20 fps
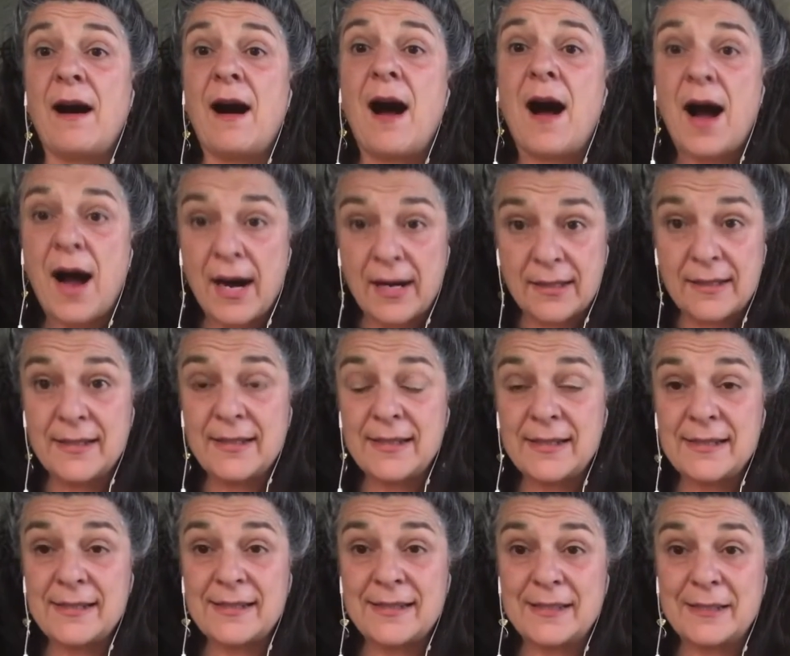
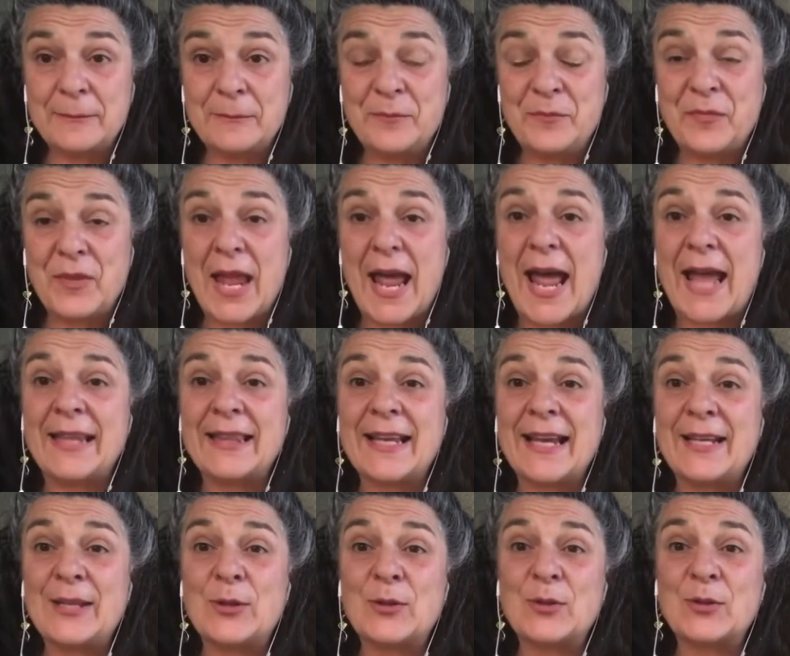artist, and
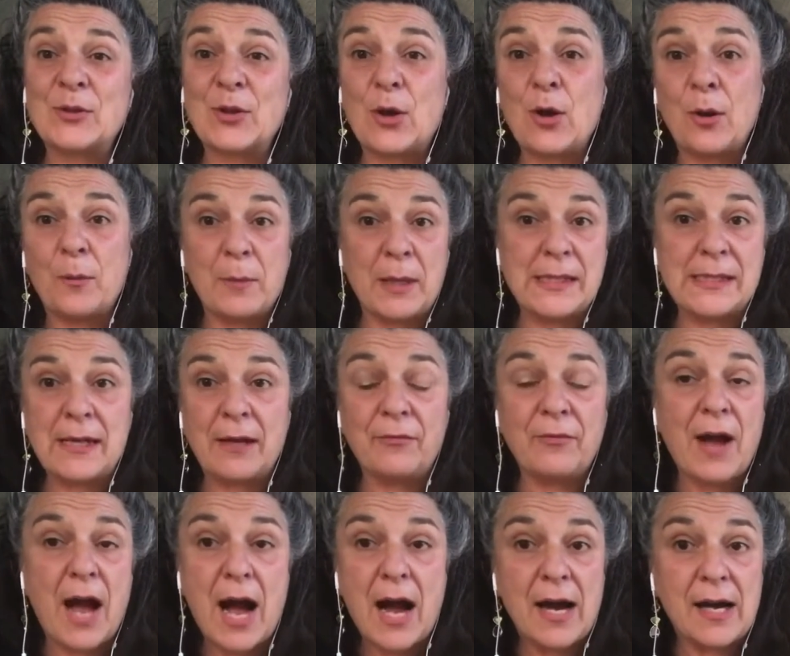I don't call
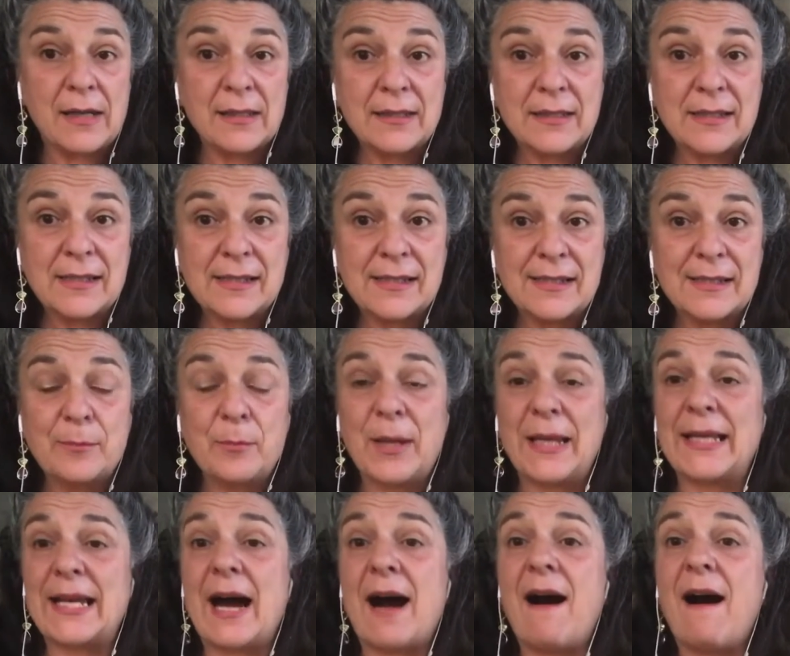myself artist,
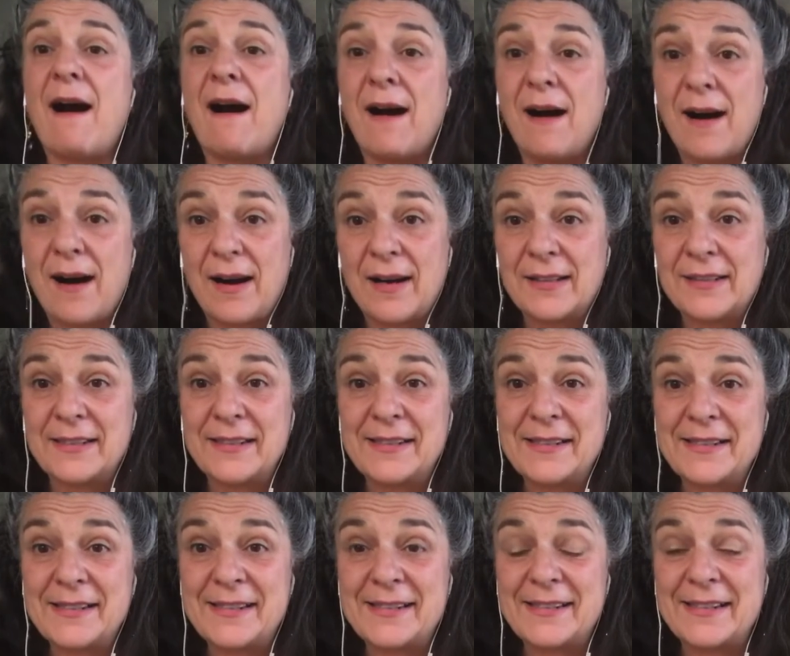but
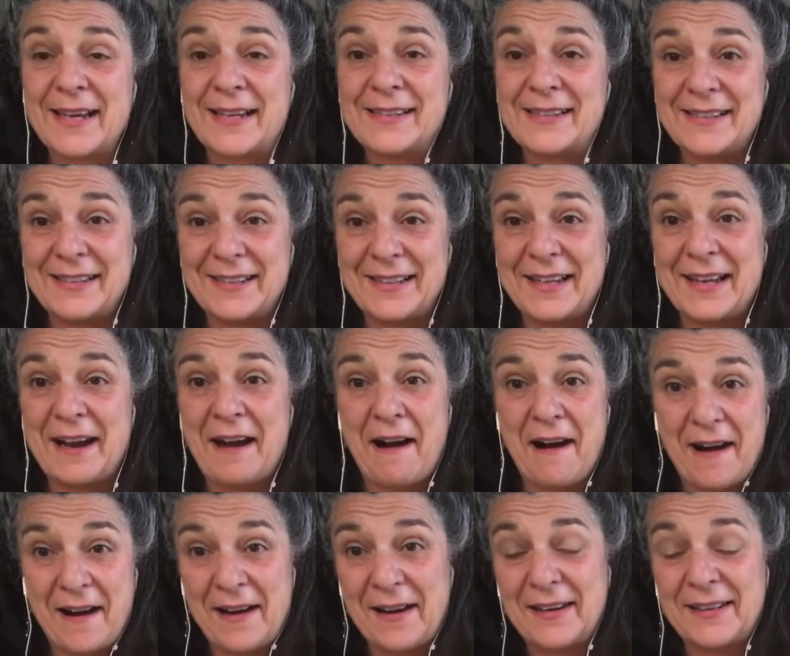artist, as in the
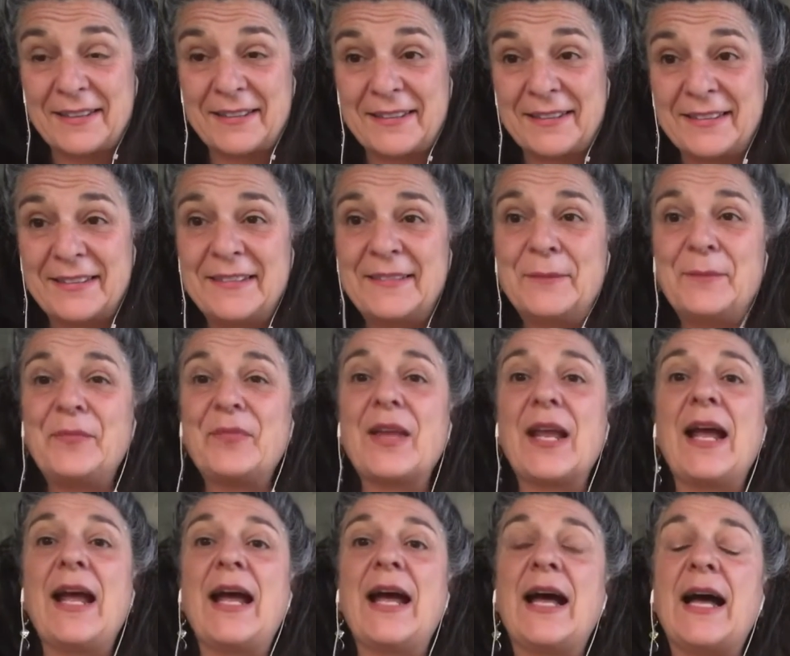heart,
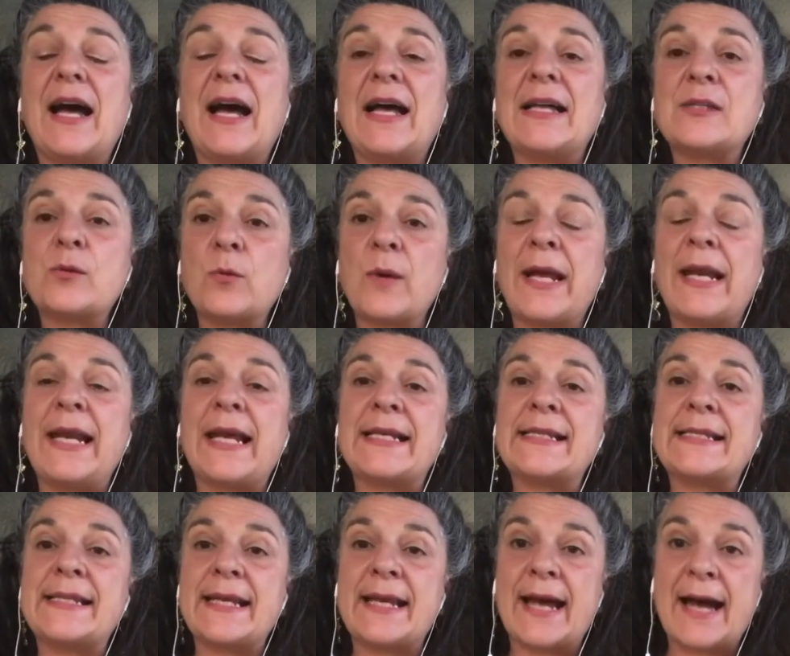as well
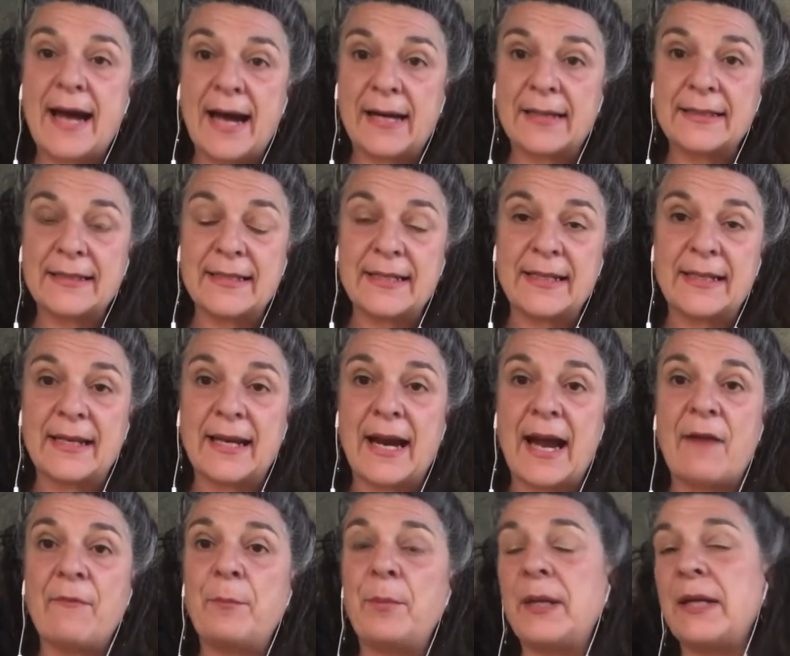as a heart healer.
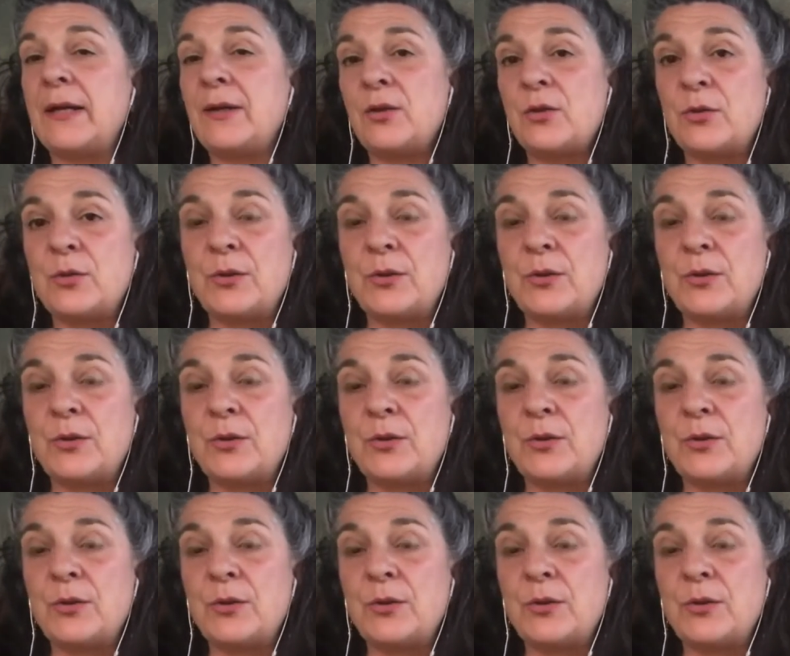I've been into